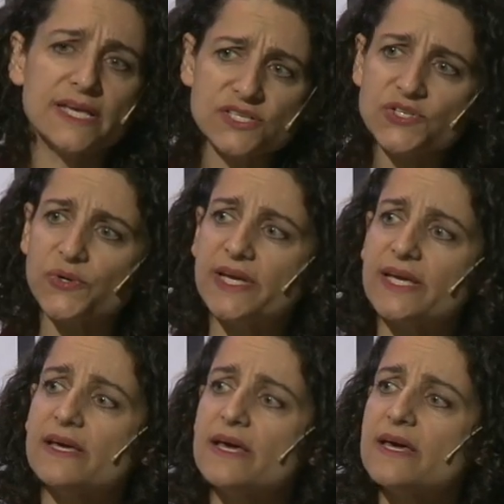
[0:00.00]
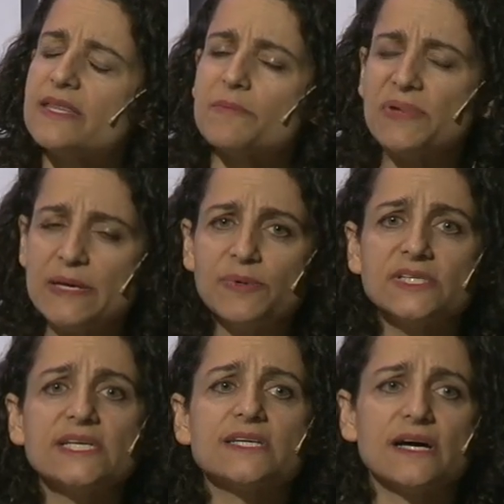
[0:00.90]
history that
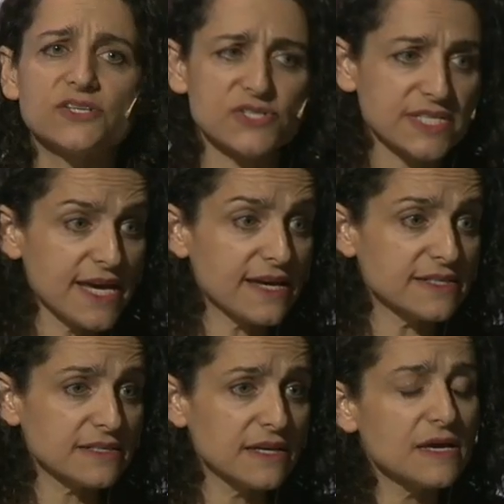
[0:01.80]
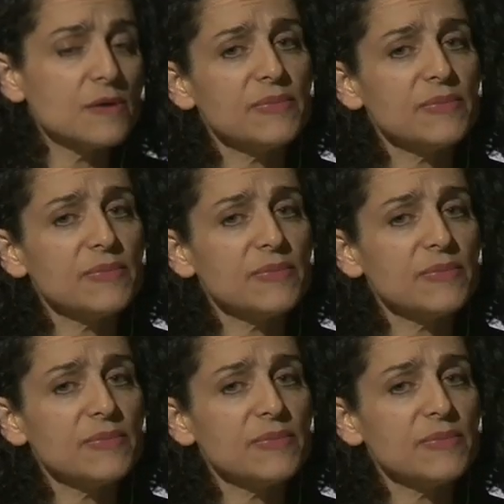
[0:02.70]
people need to understand.